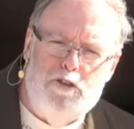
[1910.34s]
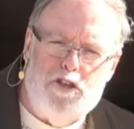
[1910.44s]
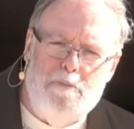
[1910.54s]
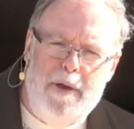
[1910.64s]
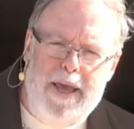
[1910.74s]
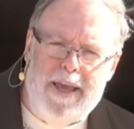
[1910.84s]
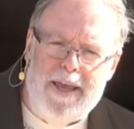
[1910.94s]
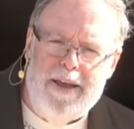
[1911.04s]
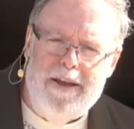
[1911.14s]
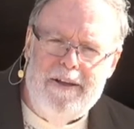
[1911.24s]
to be.
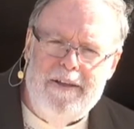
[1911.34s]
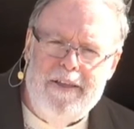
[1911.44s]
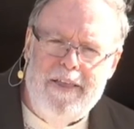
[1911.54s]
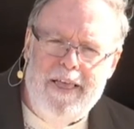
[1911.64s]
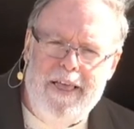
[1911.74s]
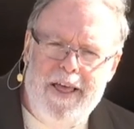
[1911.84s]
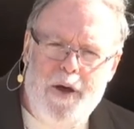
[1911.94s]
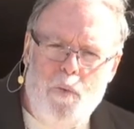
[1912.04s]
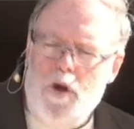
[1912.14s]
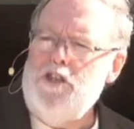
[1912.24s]

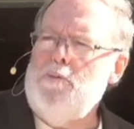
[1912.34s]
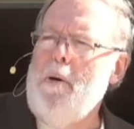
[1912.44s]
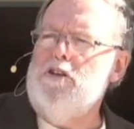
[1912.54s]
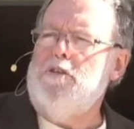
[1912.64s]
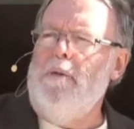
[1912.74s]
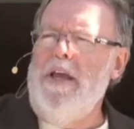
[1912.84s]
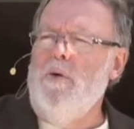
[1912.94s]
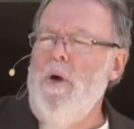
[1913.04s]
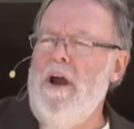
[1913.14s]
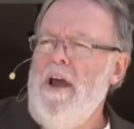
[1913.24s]
We're supposed to be to
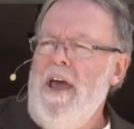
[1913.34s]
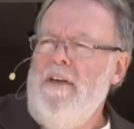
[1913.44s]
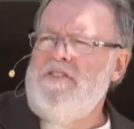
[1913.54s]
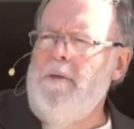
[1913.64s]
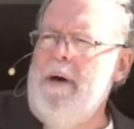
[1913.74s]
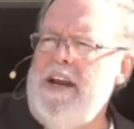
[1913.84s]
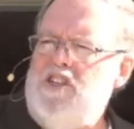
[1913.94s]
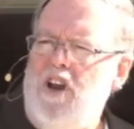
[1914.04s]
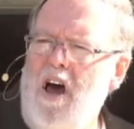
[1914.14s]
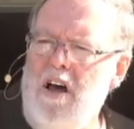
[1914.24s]
where if somebody's
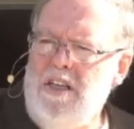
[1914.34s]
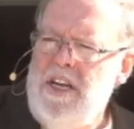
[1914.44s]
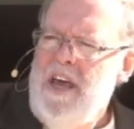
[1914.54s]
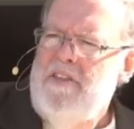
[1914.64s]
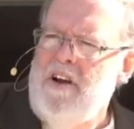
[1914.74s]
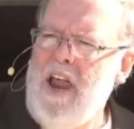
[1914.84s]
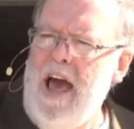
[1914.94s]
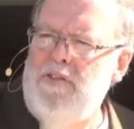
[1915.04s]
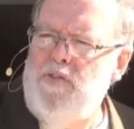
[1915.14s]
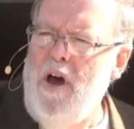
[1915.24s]
lost, their
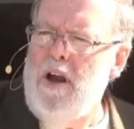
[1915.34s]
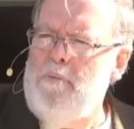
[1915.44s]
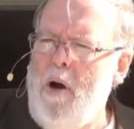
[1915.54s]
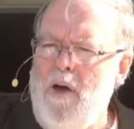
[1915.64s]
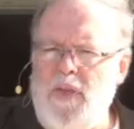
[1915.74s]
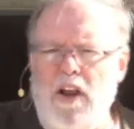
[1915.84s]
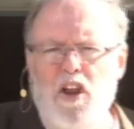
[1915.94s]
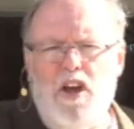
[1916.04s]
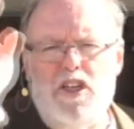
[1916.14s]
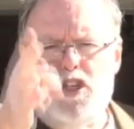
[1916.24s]
life's falling apart, they
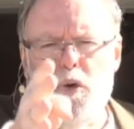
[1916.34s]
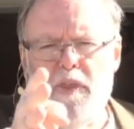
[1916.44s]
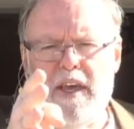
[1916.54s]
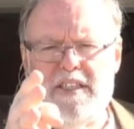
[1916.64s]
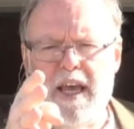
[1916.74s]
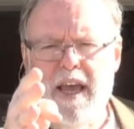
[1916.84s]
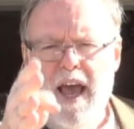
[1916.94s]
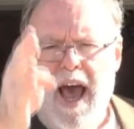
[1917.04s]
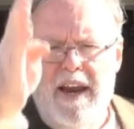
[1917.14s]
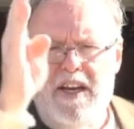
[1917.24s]
look at you and they say,
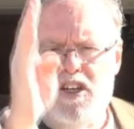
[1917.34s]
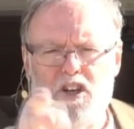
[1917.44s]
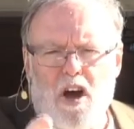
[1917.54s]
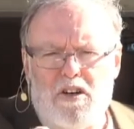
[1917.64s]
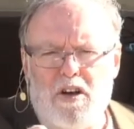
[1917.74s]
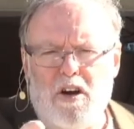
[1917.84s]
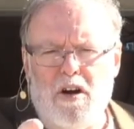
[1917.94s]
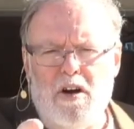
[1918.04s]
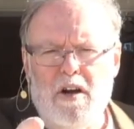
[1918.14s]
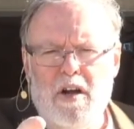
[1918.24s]
I need to talk to her.
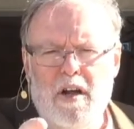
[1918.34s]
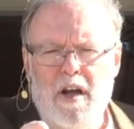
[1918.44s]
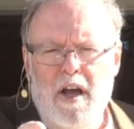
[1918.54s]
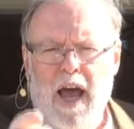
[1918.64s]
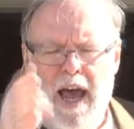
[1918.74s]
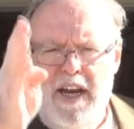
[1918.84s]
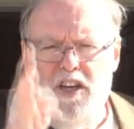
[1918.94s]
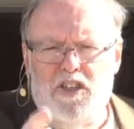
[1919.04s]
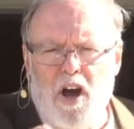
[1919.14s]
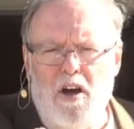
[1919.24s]
I need to
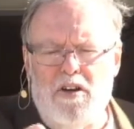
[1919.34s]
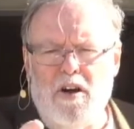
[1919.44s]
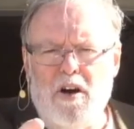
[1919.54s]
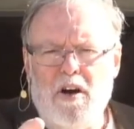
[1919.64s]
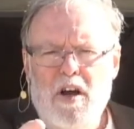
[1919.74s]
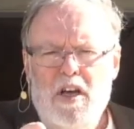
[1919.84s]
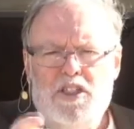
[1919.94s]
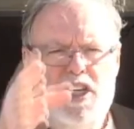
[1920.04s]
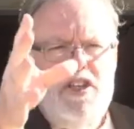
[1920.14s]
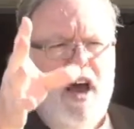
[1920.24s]
talk to her.
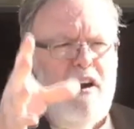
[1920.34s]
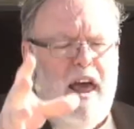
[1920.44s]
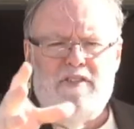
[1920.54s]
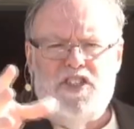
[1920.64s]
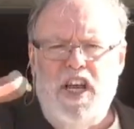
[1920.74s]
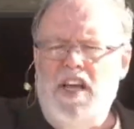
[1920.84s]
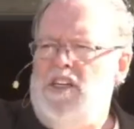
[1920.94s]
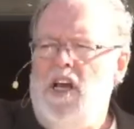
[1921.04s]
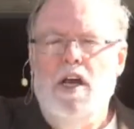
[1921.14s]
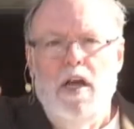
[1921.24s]
She's got her life. She,
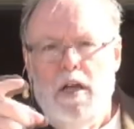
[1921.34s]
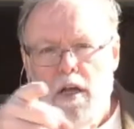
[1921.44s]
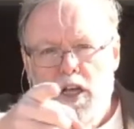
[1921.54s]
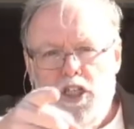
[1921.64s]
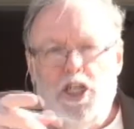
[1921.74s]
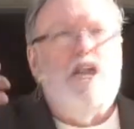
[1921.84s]
she's